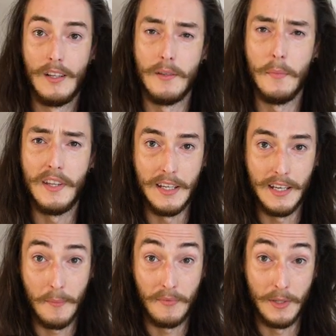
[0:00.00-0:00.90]
Some of the
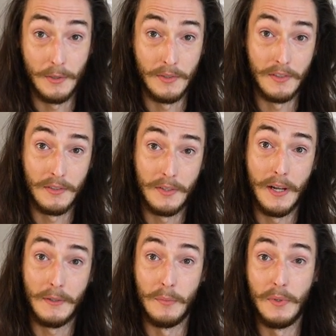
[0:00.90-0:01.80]
in-app features that
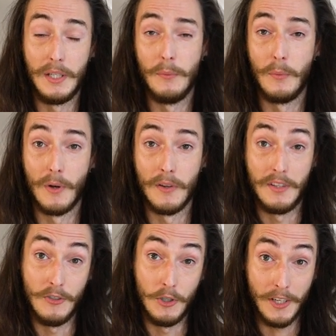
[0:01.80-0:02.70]
stood out to me were
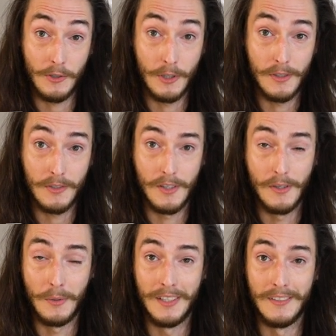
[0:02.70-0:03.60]
the gestures.
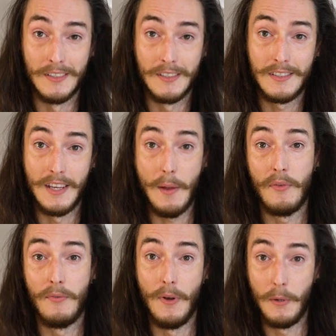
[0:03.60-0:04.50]
You can
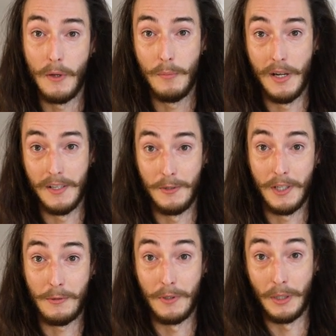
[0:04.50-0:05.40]
snap a photo by
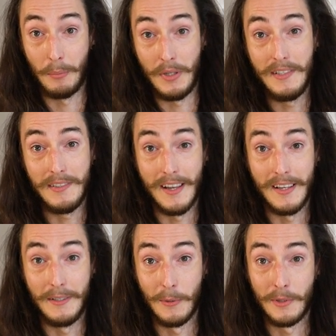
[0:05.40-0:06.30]
gesturing a peace
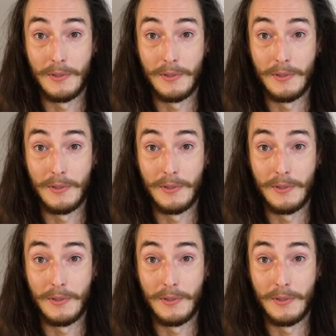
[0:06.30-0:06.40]
sign or